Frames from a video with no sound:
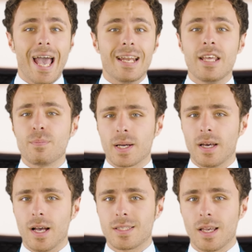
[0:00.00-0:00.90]
Enigma
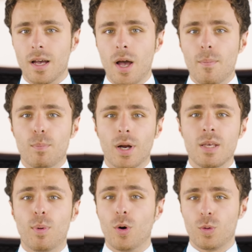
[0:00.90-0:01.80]
cursor
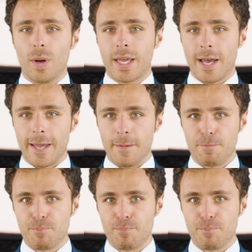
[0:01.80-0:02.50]
Mollyborthwicke.